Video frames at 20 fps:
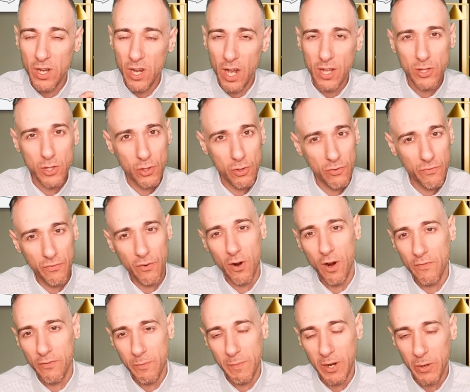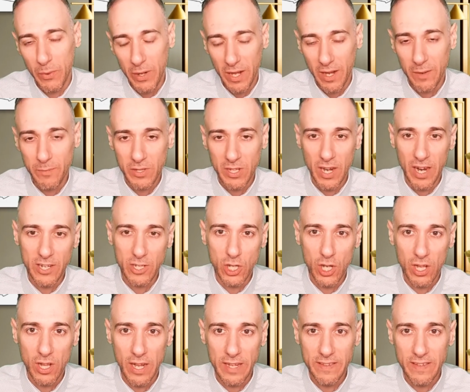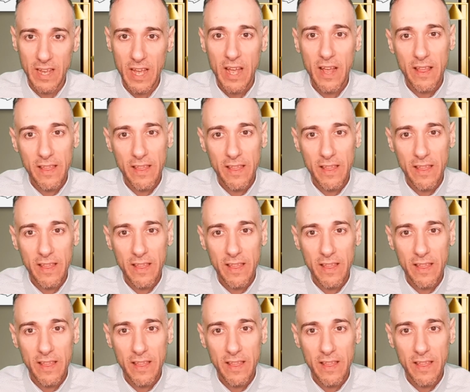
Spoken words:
not too far off the middle when it comes to IG clients.